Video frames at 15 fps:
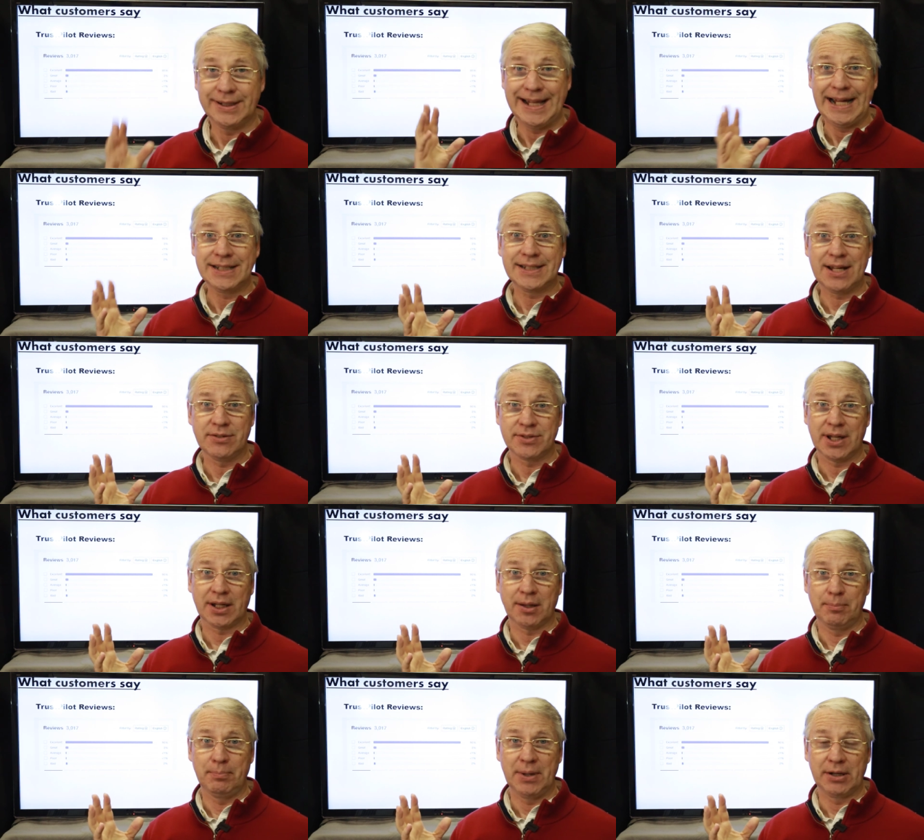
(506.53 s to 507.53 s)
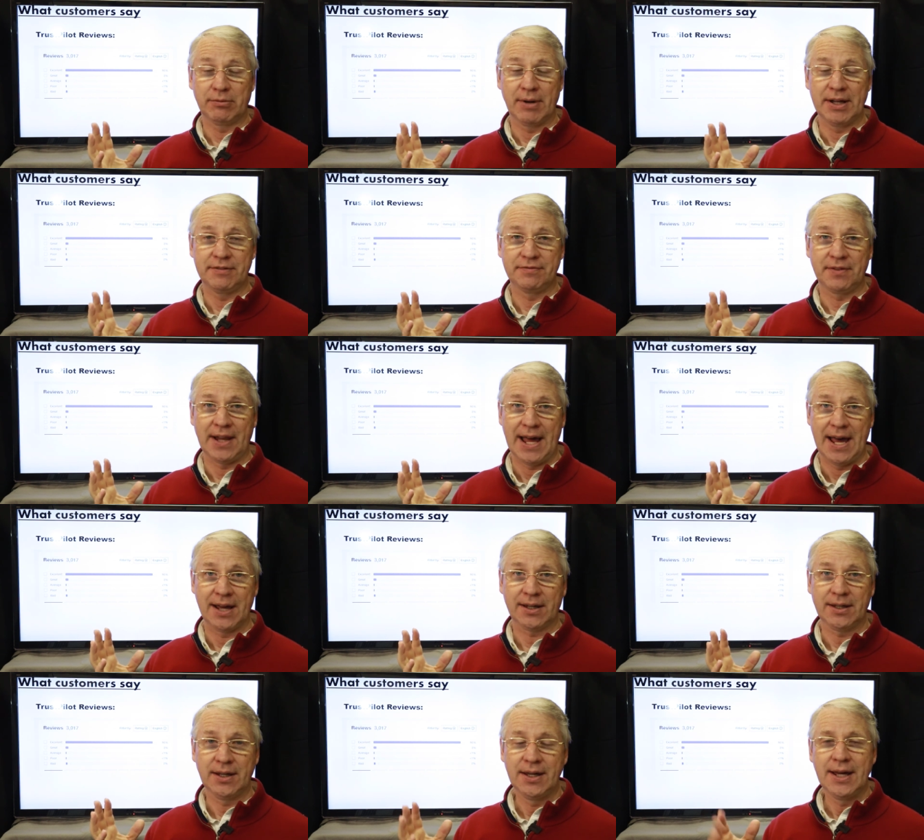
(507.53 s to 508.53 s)
That sounds like a big red
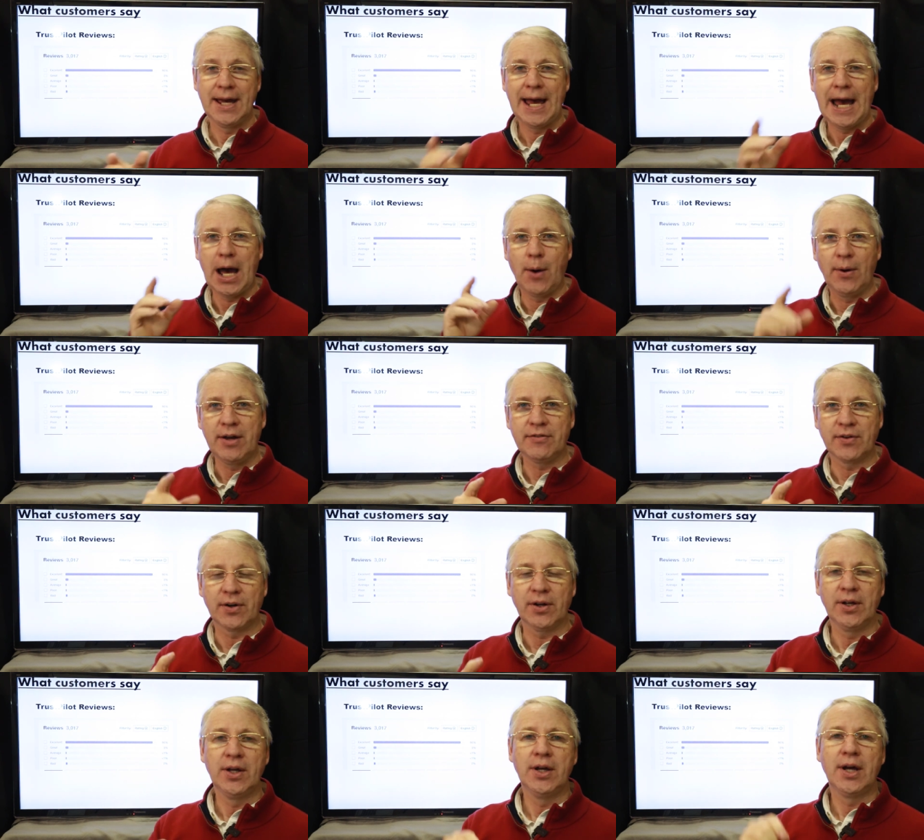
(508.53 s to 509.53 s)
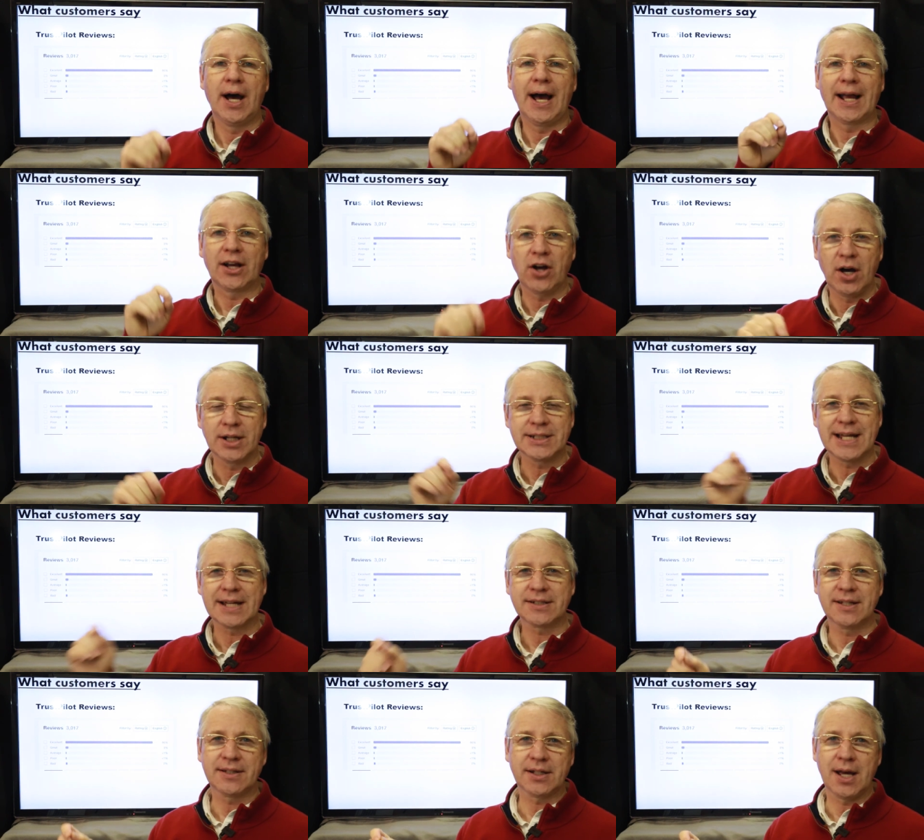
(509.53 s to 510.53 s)
flag. However, I
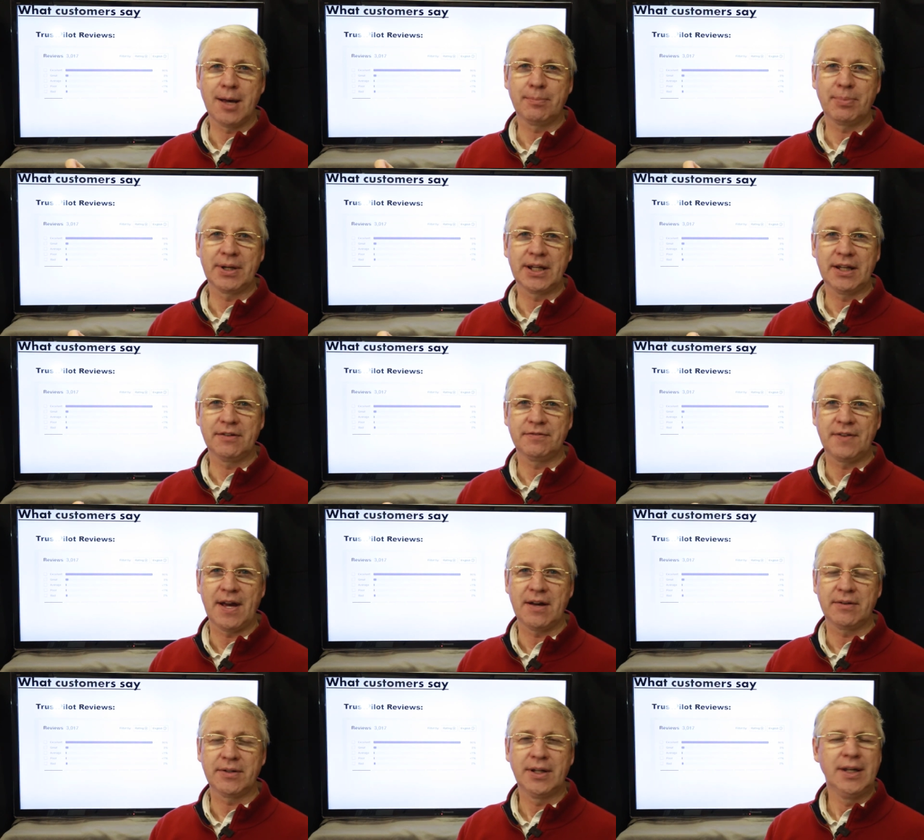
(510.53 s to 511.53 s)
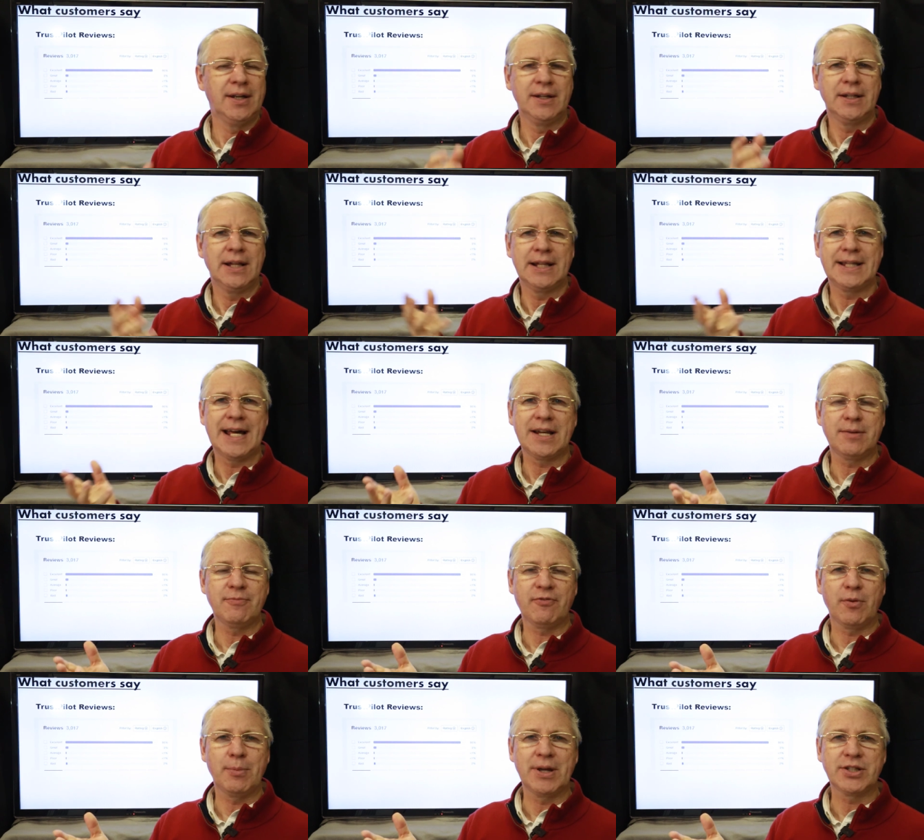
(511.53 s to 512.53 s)
contacted the company and found that that
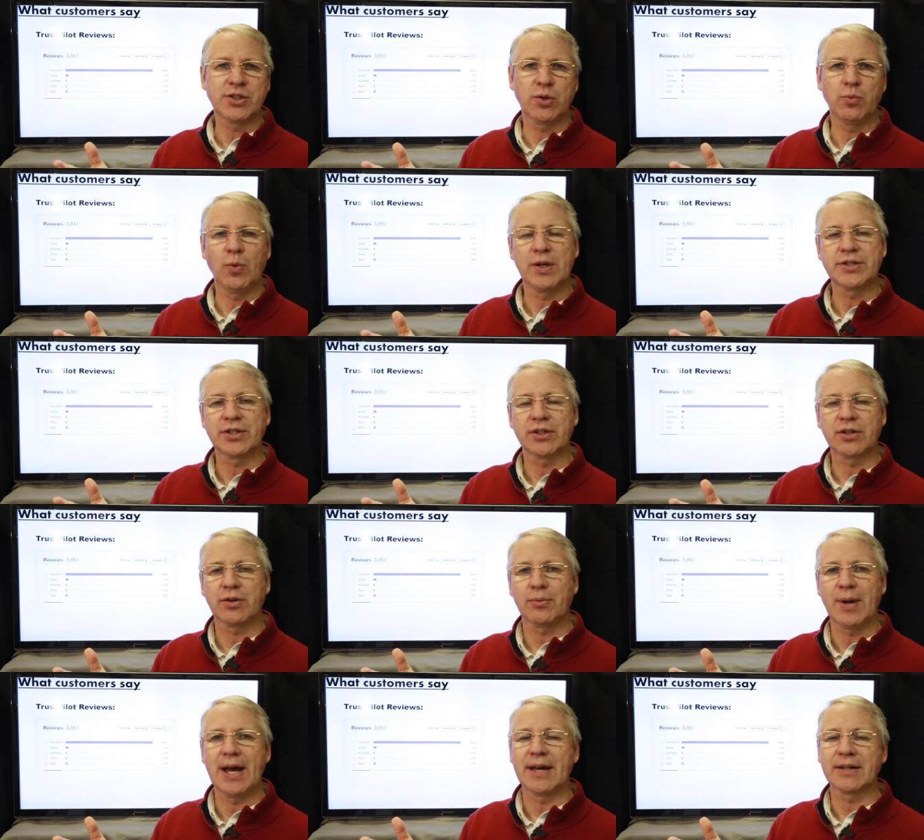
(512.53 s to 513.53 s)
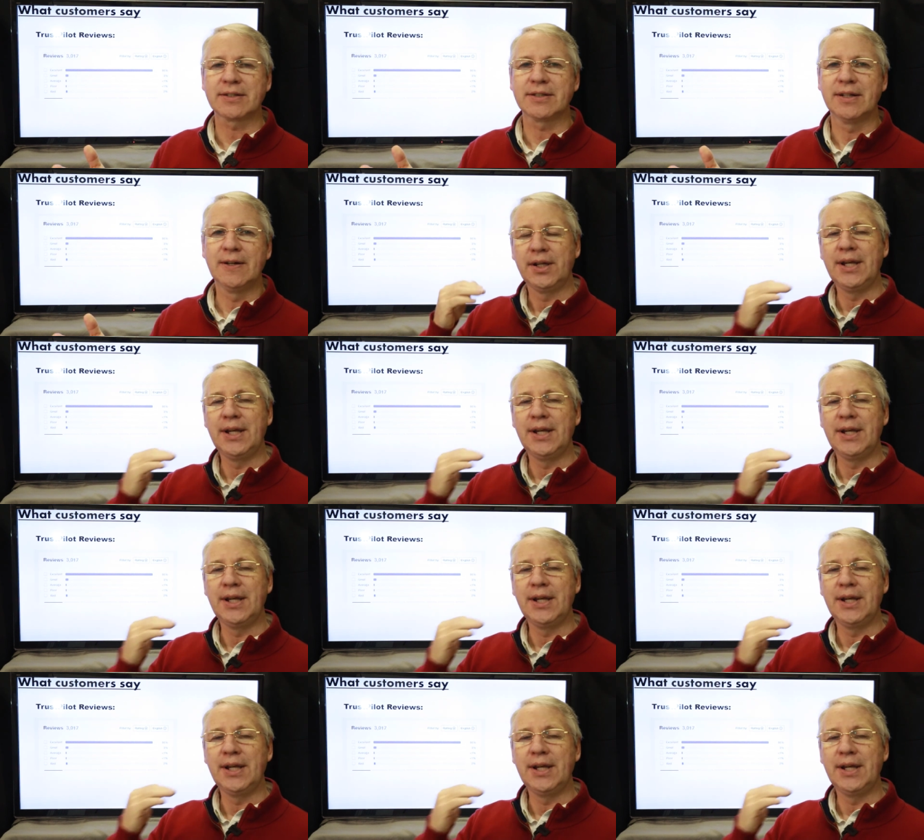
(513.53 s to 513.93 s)
information wasn't correct.